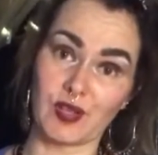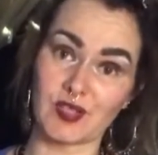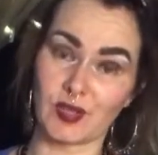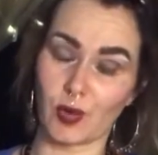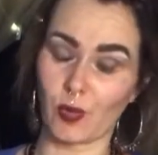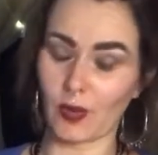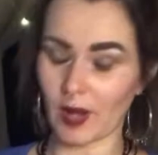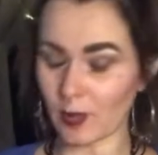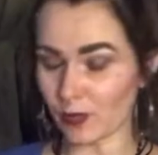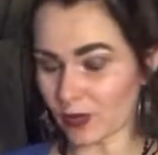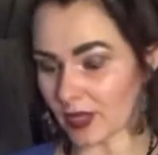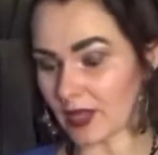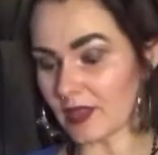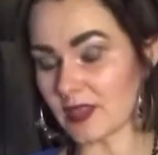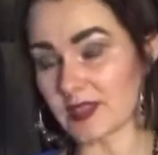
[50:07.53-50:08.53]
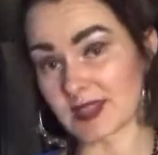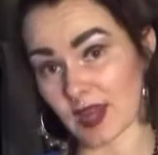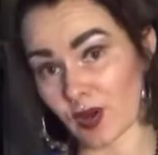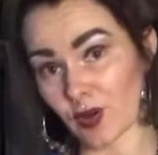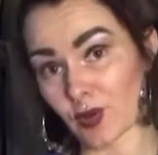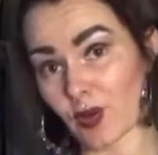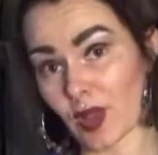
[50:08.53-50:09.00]
So when I'm reading the
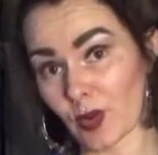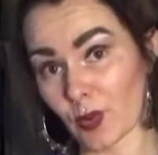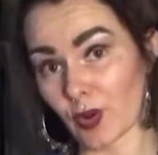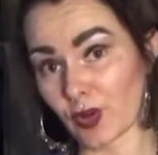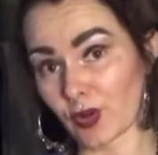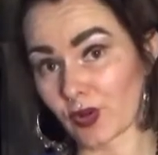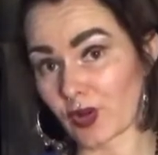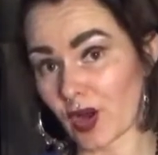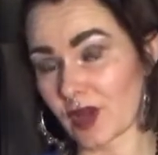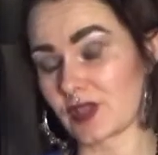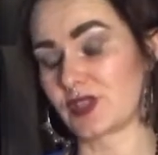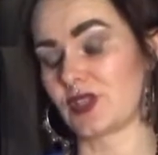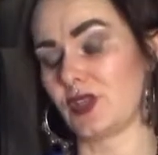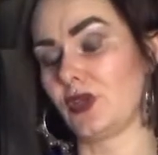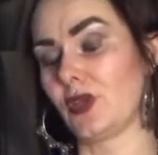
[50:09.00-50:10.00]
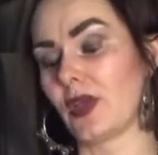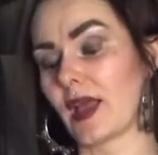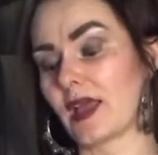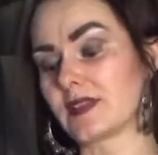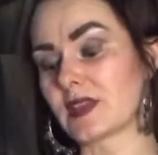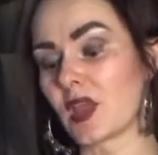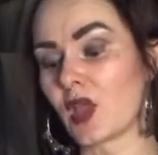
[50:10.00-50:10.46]
tarot and oracle cards to you
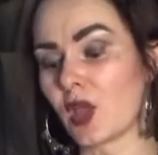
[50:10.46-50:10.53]
guys,